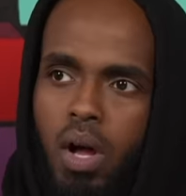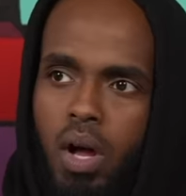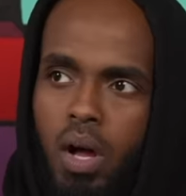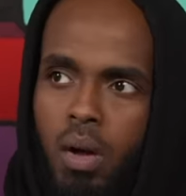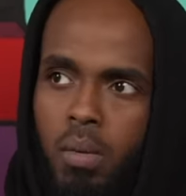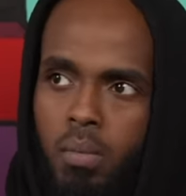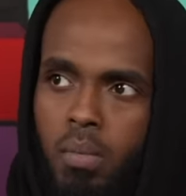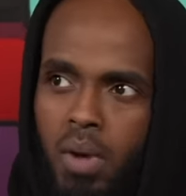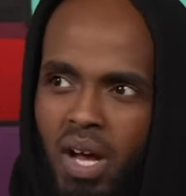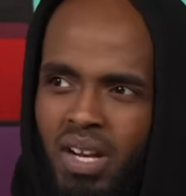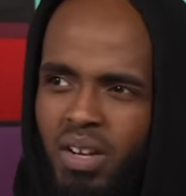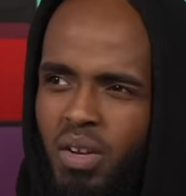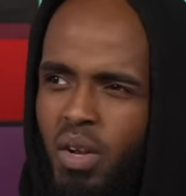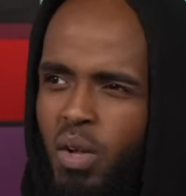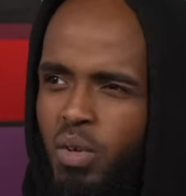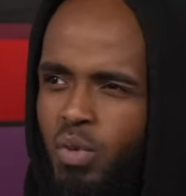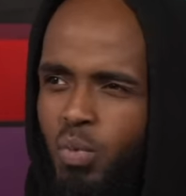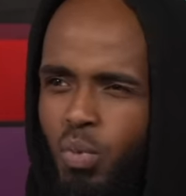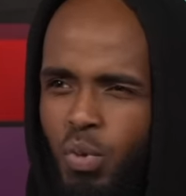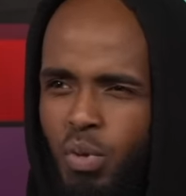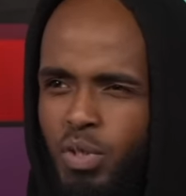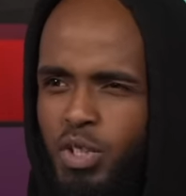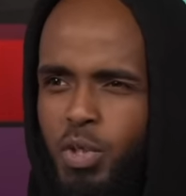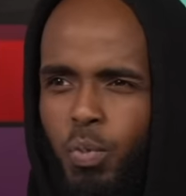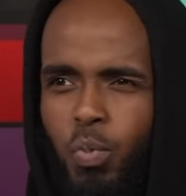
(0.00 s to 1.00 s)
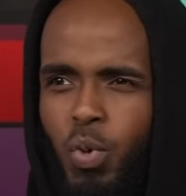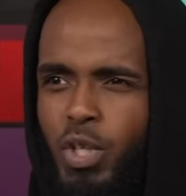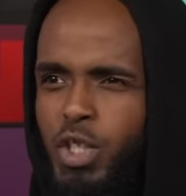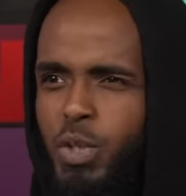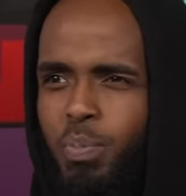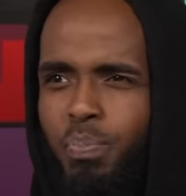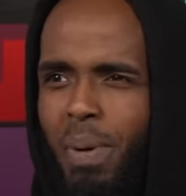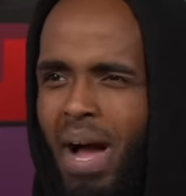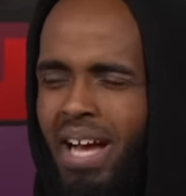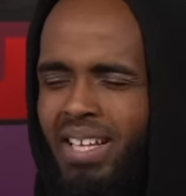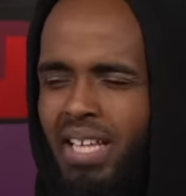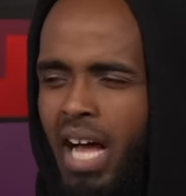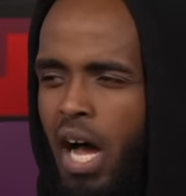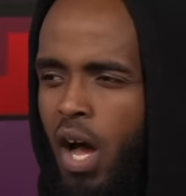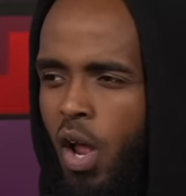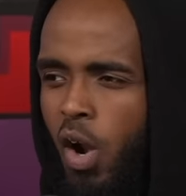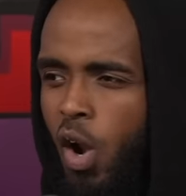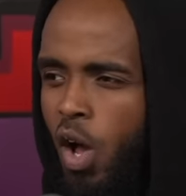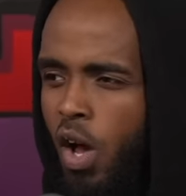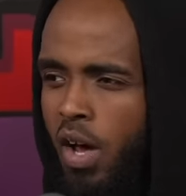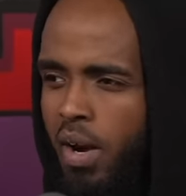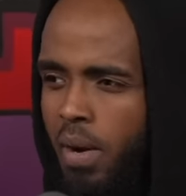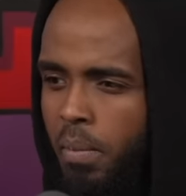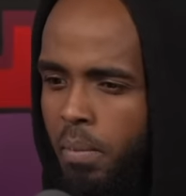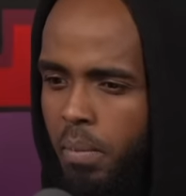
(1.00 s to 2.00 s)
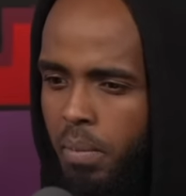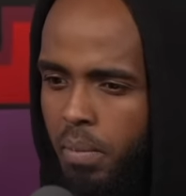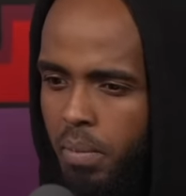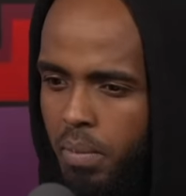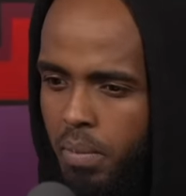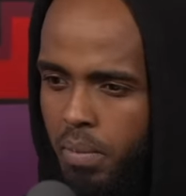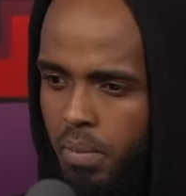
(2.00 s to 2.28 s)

Um, I don't know. Go on, say it. Think about it so we can put it